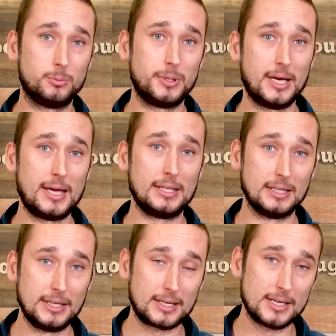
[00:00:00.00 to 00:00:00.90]
be a
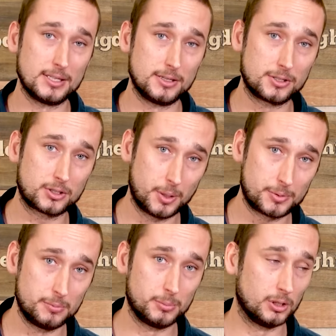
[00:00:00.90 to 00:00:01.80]
link in the
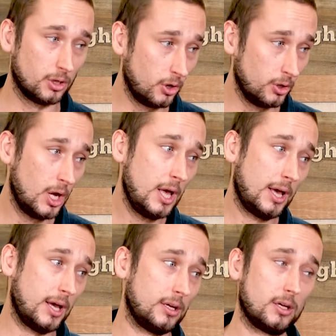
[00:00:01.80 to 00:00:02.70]
description below.
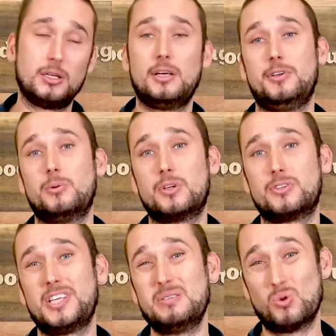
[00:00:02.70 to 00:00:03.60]
And if you want to
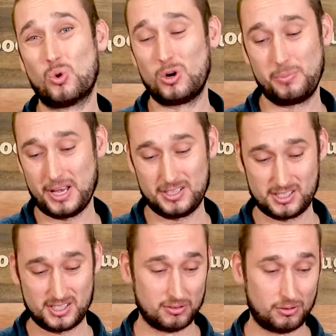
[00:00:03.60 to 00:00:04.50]
see more about
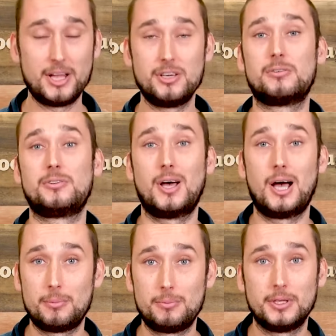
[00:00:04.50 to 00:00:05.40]
just the range of
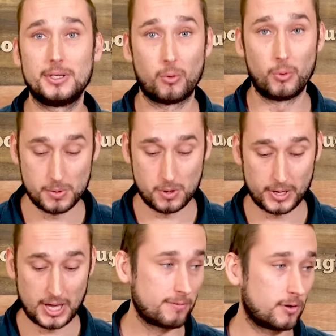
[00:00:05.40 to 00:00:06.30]
sharpening equipment we
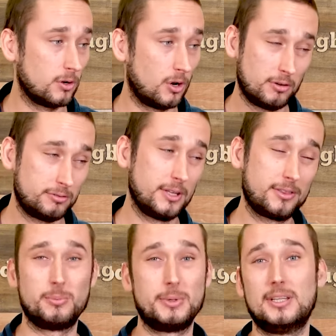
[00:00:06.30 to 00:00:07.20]
have on offer,
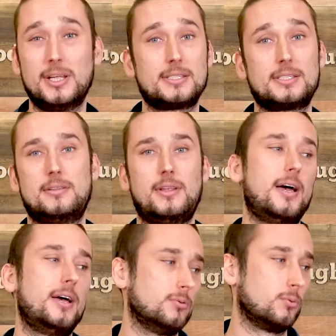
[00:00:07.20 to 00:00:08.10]
there'll be links to that as